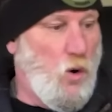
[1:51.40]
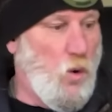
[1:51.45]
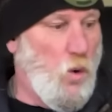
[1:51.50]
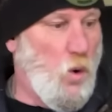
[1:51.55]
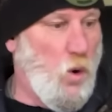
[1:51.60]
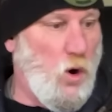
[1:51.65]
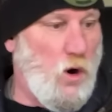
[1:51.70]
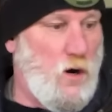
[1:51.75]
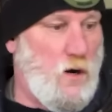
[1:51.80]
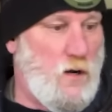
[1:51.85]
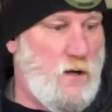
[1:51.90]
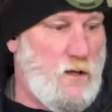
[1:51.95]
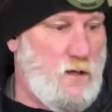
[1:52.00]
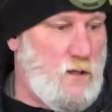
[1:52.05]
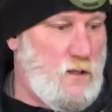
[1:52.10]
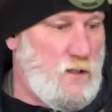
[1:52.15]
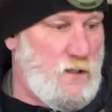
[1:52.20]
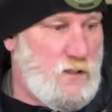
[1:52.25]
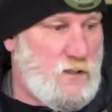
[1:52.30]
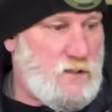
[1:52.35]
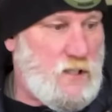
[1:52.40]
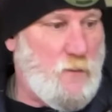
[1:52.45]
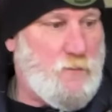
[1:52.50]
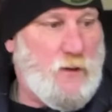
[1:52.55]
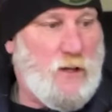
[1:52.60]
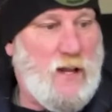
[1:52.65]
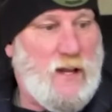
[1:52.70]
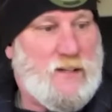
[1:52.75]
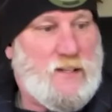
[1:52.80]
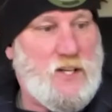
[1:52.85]
or
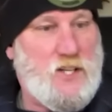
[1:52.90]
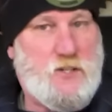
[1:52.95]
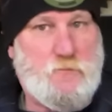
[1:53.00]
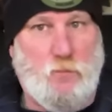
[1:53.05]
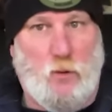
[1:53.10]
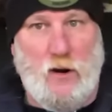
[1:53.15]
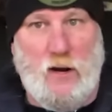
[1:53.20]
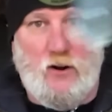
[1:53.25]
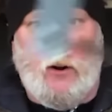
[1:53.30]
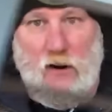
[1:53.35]
something like this Spring